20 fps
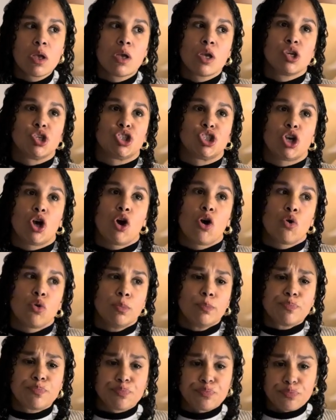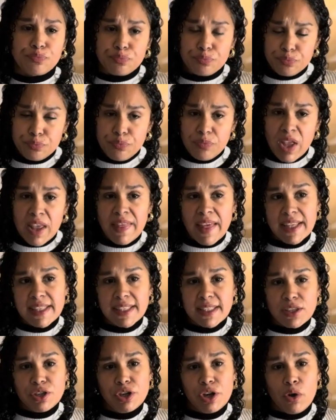So
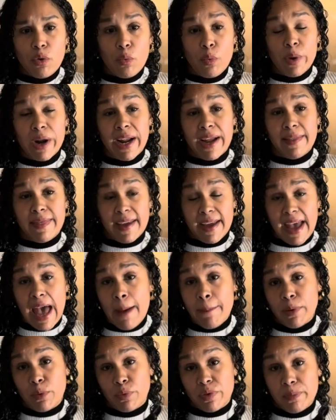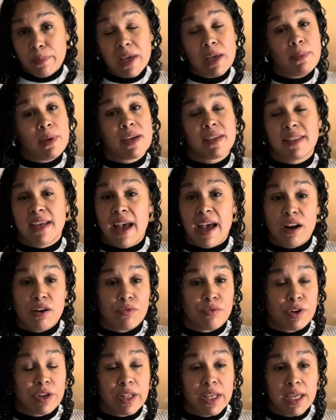that's, what I think happened with me, because I had I
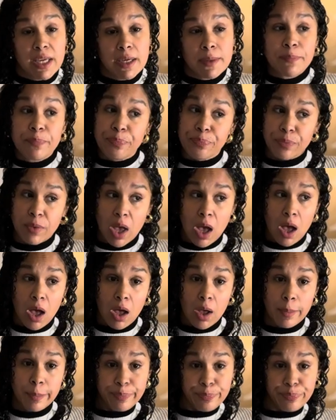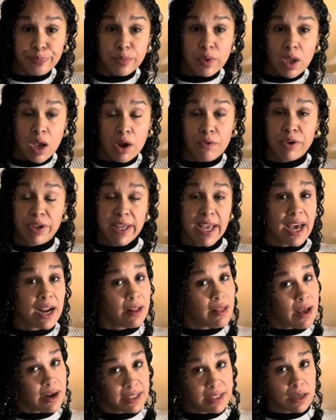really had a
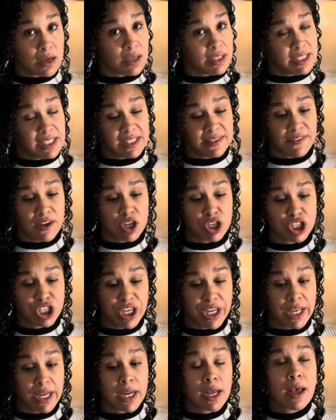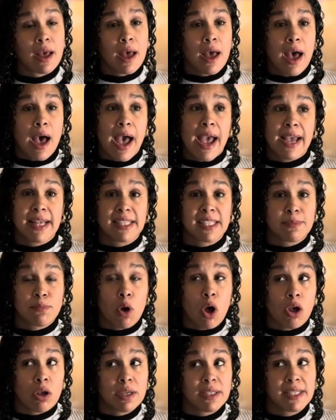lot of gut dysfunction. I had
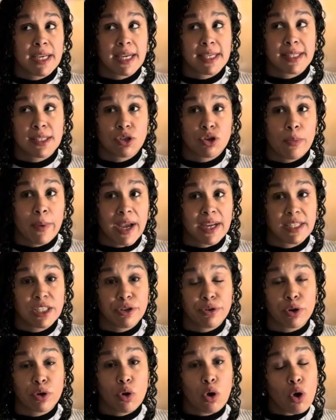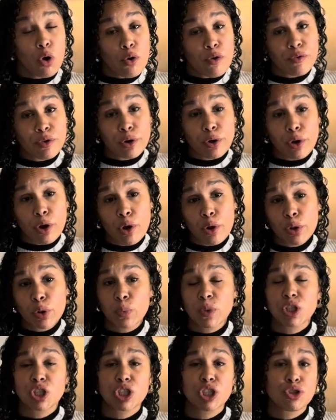small intestinal bacterial overgrowth,
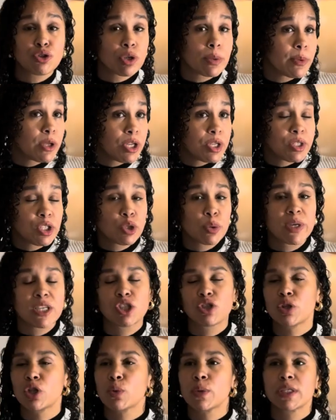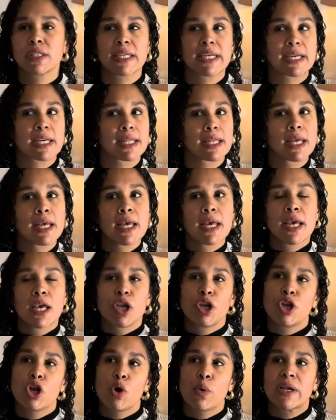which contributed to it. So there was
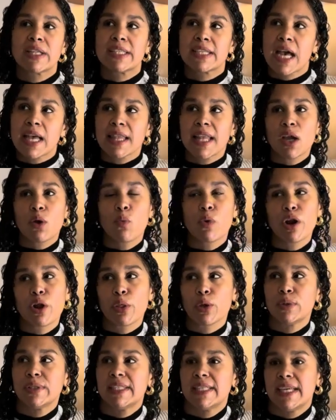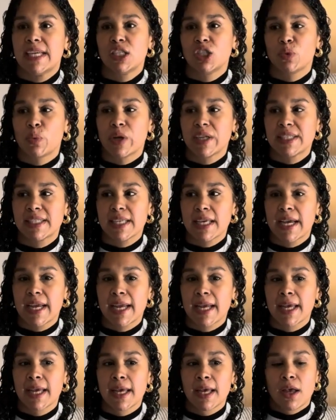it's not like one of those things where it's like,
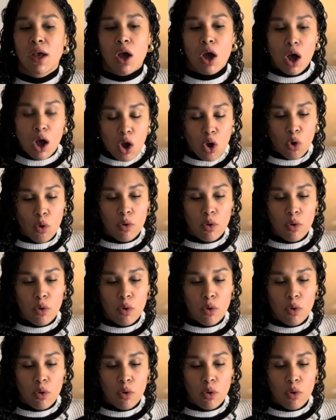oh,